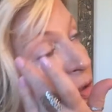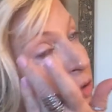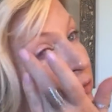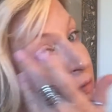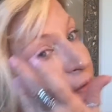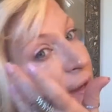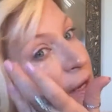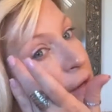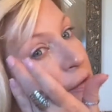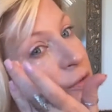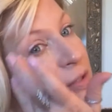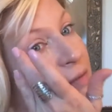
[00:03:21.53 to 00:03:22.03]

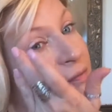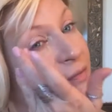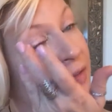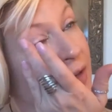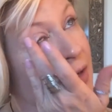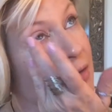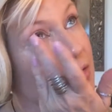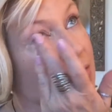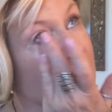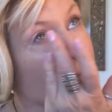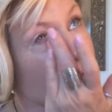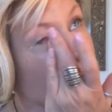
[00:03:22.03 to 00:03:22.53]
fingers, and
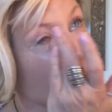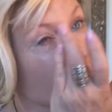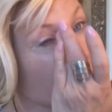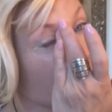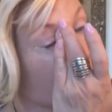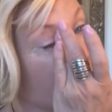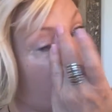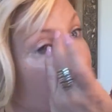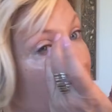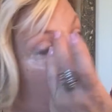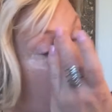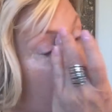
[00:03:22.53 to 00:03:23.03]
fingers just
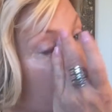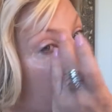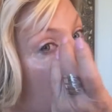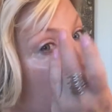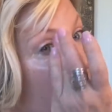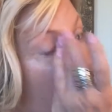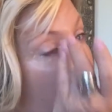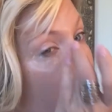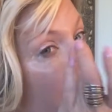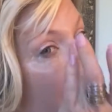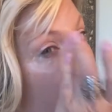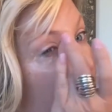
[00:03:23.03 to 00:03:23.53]
really can't
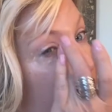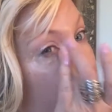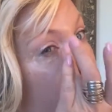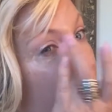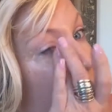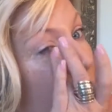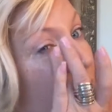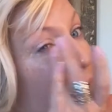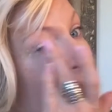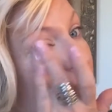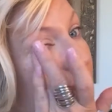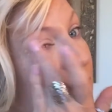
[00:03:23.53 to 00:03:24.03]
lay
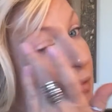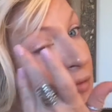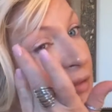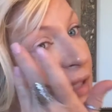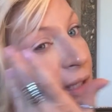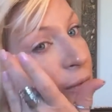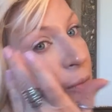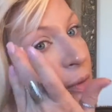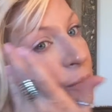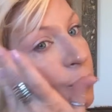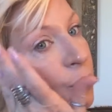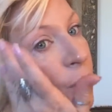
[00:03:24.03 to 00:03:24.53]
a
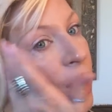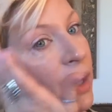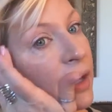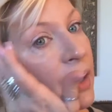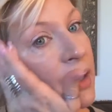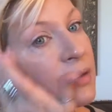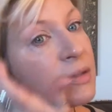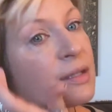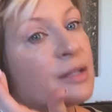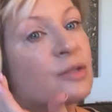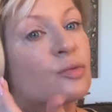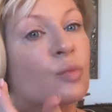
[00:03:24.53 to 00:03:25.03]
liquid
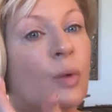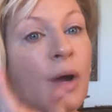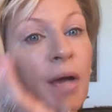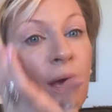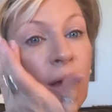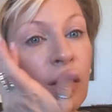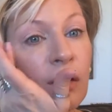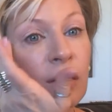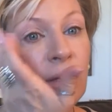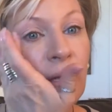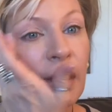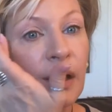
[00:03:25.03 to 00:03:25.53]
product as
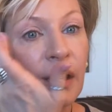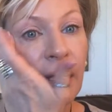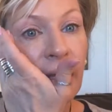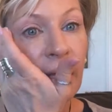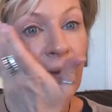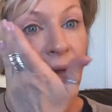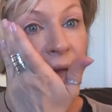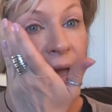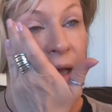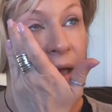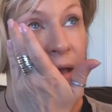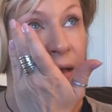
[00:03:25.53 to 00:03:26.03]
well
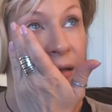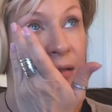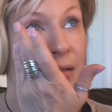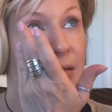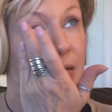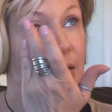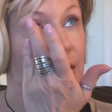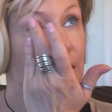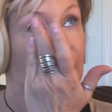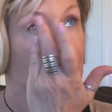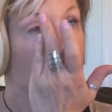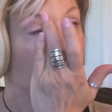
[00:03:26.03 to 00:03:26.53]

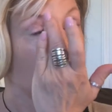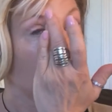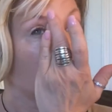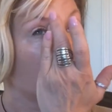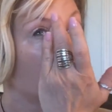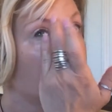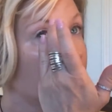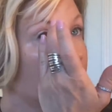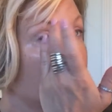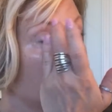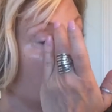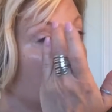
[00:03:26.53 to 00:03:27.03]
as
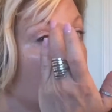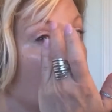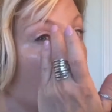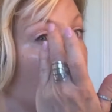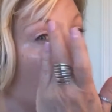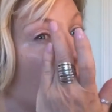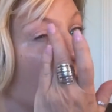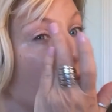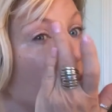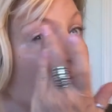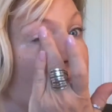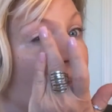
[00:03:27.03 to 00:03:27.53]
a
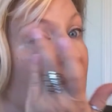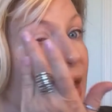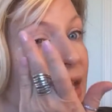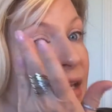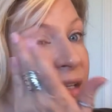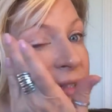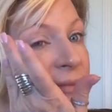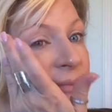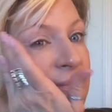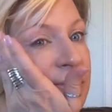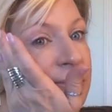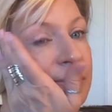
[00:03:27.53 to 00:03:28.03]
brush
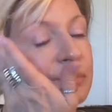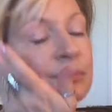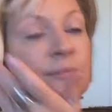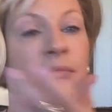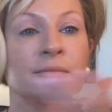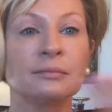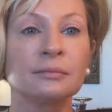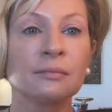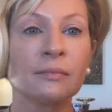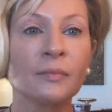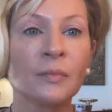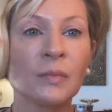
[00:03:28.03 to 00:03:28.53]
can.
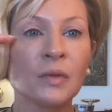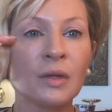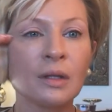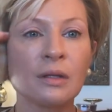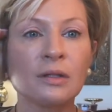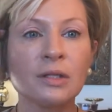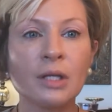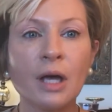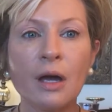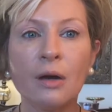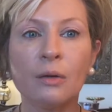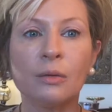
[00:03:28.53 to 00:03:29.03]

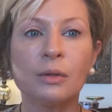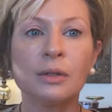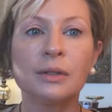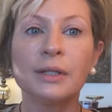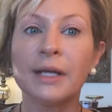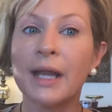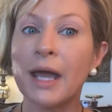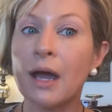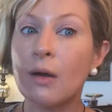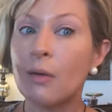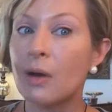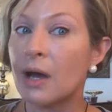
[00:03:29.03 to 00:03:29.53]
So
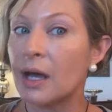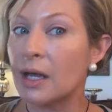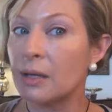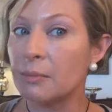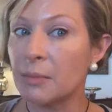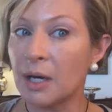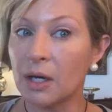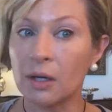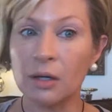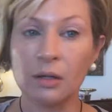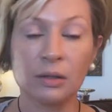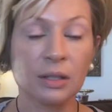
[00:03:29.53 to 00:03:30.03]
now I'm
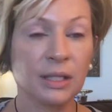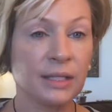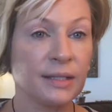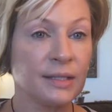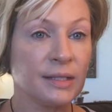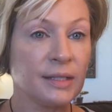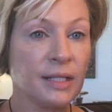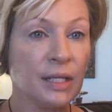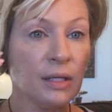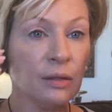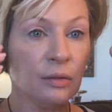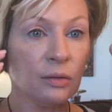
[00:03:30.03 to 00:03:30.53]
all
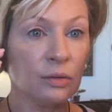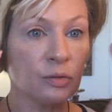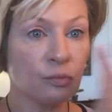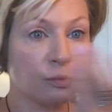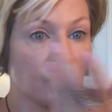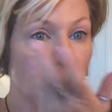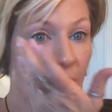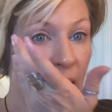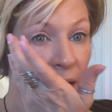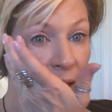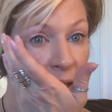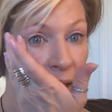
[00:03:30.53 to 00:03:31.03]
concealed
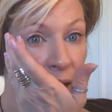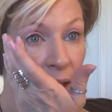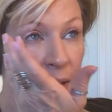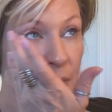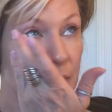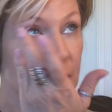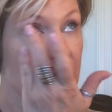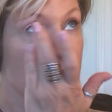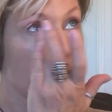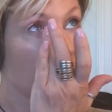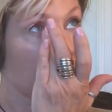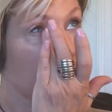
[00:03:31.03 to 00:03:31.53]
right up
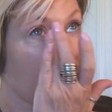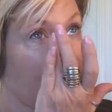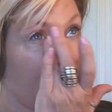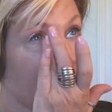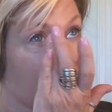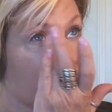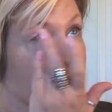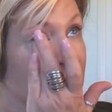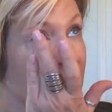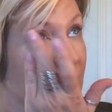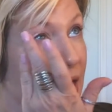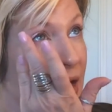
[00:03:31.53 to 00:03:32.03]
to the
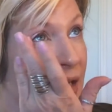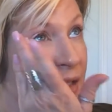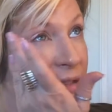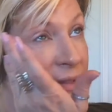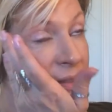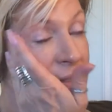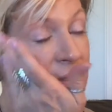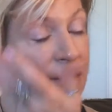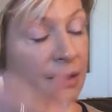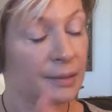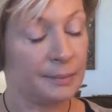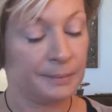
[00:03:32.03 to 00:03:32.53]
lash
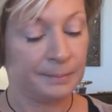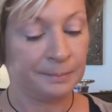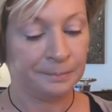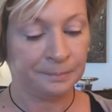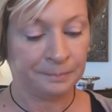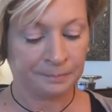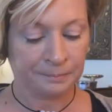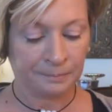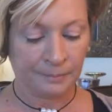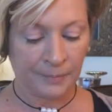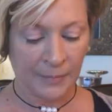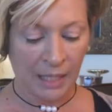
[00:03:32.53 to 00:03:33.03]
lines.
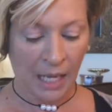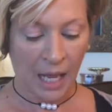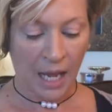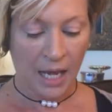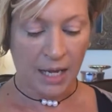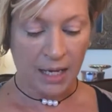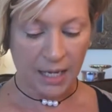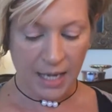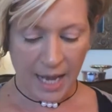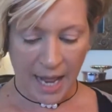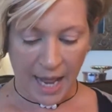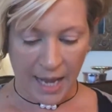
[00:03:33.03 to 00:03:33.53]

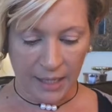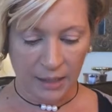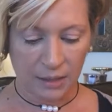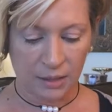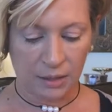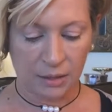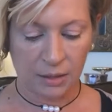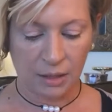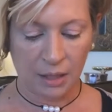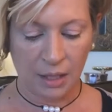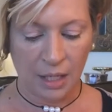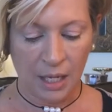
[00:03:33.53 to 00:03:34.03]

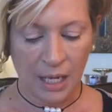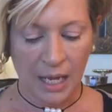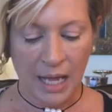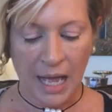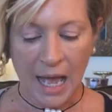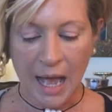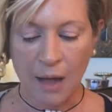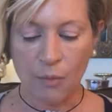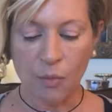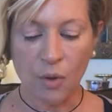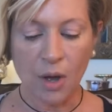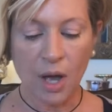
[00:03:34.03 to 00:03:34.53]
Next,
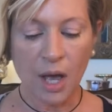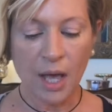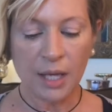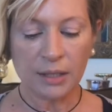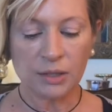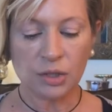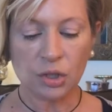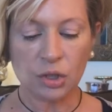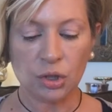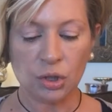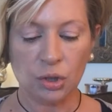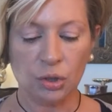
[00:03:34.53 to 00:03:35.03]
I want
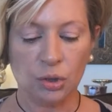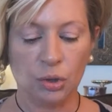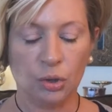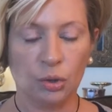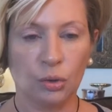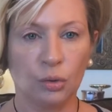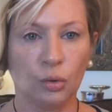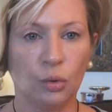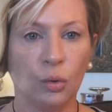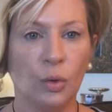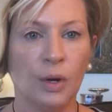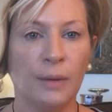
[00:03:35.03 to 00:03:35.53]

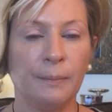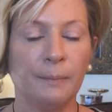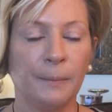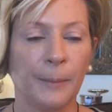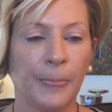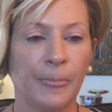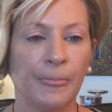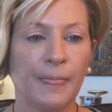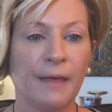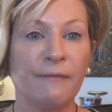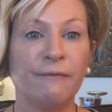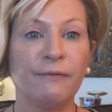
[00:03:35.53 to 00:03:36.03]
to
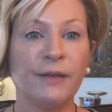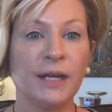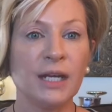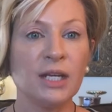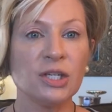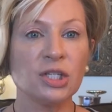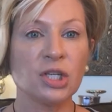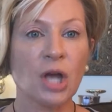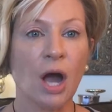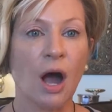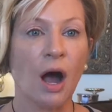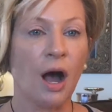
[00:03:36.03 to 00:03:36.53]

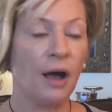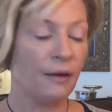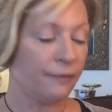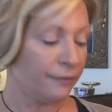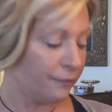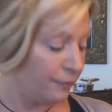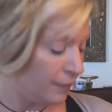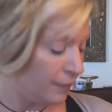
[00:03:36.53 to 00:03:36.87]
finish off